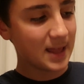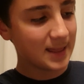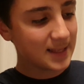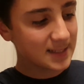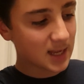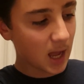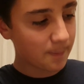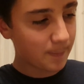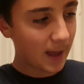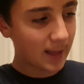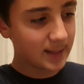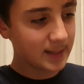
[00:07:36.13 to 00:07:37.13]
This
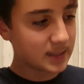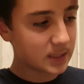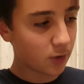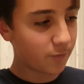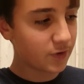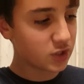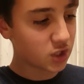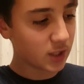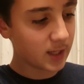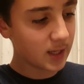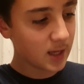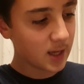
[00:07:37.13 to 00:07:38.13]
iPad is
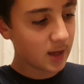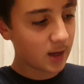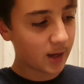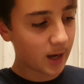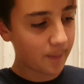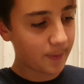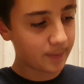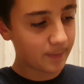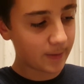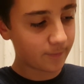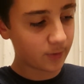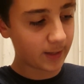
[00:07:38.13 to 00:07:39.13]
officially an iPad
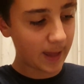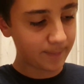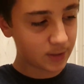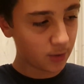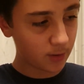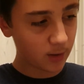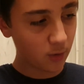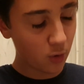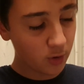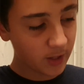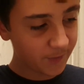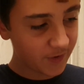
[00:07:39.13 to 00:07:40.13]
made for games. Look,
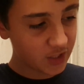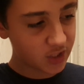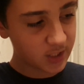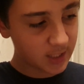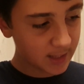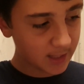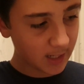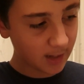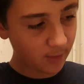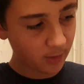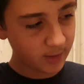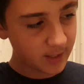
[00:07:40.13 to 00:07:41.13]
all the features, and then I
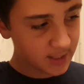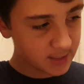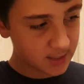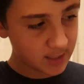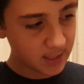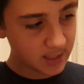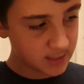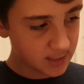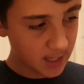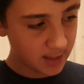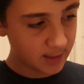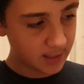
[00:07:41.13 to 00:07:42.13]
got this,
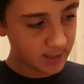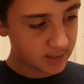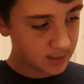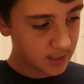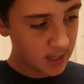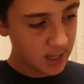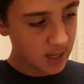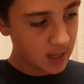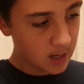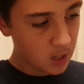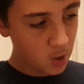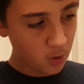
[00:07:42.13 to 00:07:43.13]
and this.
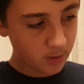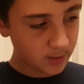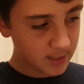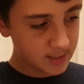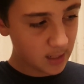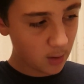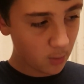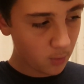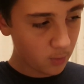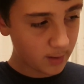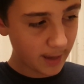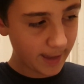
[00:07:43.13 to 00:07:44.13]
Look, these are
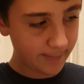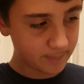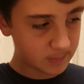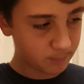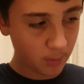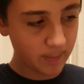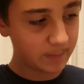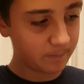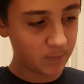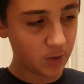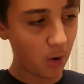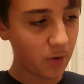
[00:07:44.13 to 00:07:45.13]
all games. Probably
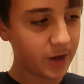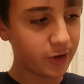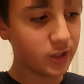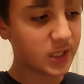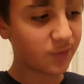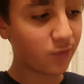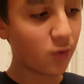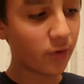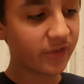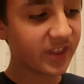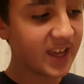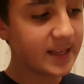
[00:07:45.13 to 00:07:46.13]
only use 4
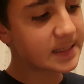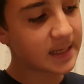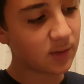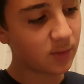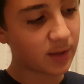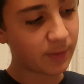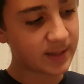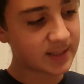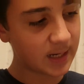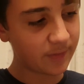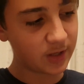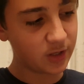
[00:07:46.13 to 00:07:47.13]
of these, and all the rest
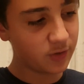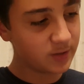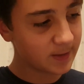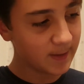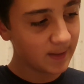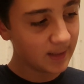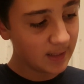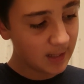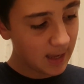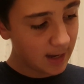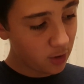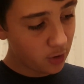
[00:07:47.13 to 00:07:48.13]
I never use.
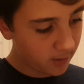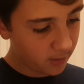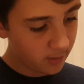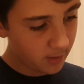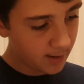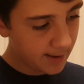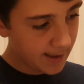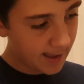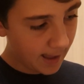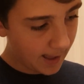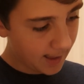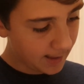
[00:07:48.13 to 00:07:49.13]
And look,
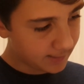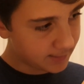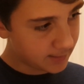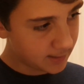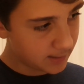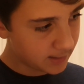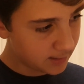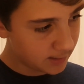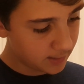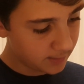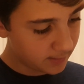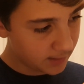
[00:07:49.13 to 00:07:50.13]
and
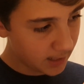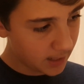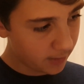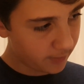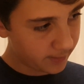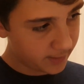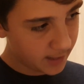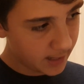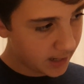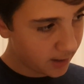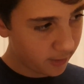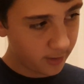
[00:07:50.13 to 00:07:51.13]
there and
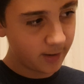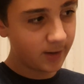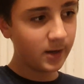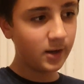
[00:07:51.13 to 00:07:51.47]
there.